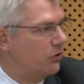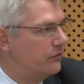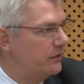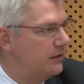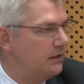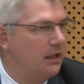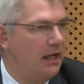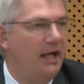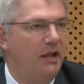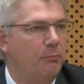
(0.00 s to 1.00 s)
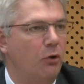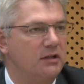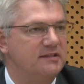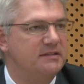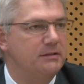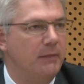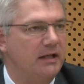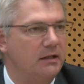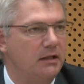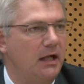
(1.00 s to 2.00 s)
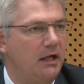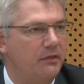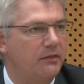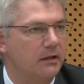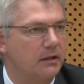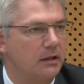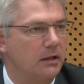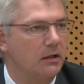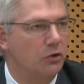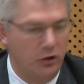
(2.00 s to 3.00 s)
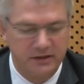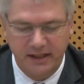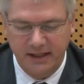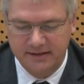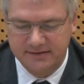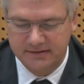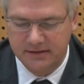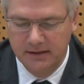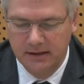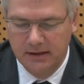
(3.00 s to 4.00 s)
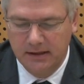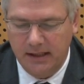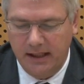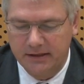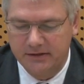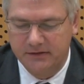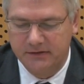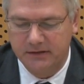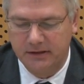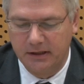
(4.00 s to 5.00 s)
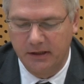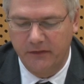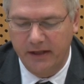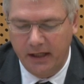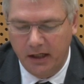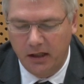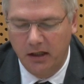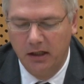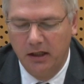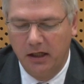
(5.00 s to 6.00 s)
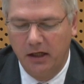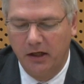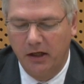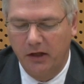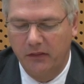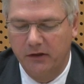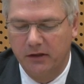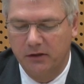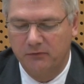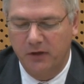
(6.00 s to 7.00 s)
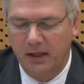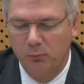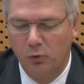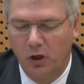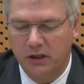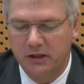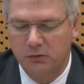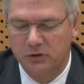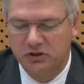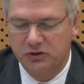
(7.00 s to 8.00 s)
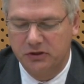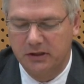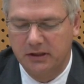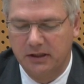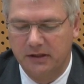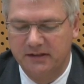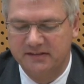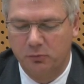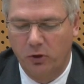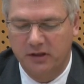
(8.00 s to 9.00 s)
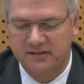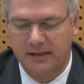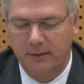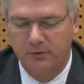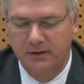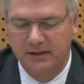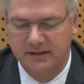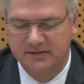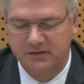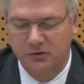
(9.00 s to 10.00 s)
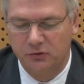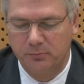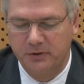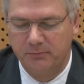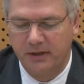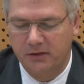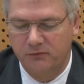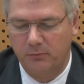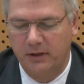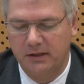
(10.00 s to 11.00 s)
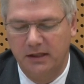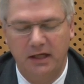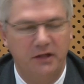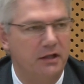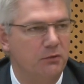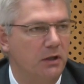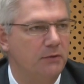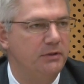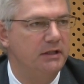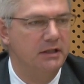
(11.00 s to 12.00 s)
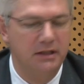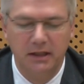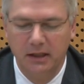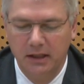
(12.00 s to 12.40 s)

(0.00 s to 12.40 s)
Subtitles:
on the health policy, mental health context. And there, the framework in which this work is happening is the European Pact for Mental Health and Wellbeing.